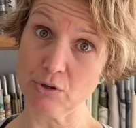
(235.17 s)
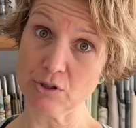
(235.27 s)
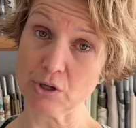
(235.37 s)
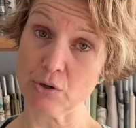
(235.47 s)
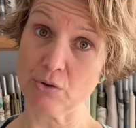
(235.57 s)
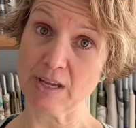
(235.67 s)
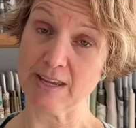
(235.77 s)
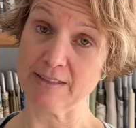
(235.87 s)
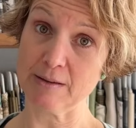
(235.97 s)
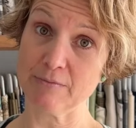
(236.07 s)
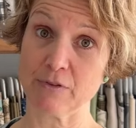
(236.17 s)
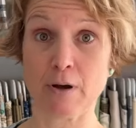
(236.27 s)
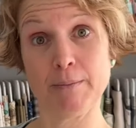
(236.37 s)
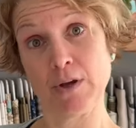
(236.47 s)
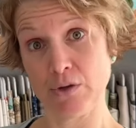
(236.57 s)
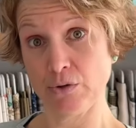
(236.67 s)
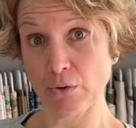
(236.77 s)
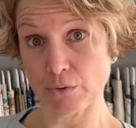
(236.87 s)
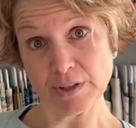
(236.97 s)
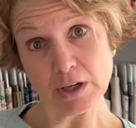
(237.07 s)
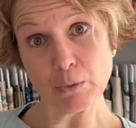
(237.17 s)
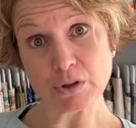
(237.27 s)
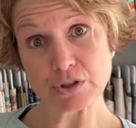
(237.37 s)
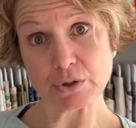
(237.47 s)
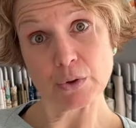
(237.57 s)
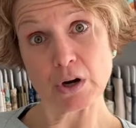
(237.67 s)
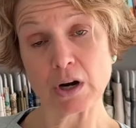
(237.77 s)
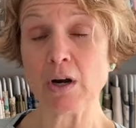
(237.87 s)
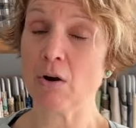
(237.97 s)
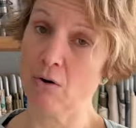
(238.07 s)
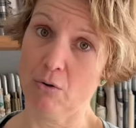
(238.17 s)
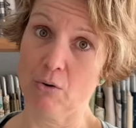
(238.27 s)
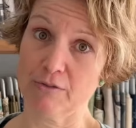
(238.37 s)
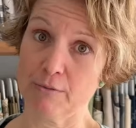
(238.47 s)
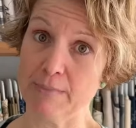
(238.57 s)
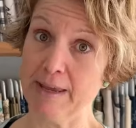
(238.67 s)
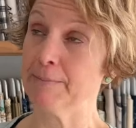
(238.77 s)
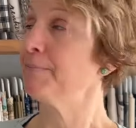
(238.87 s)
so you can get them from your local needlework store or from me.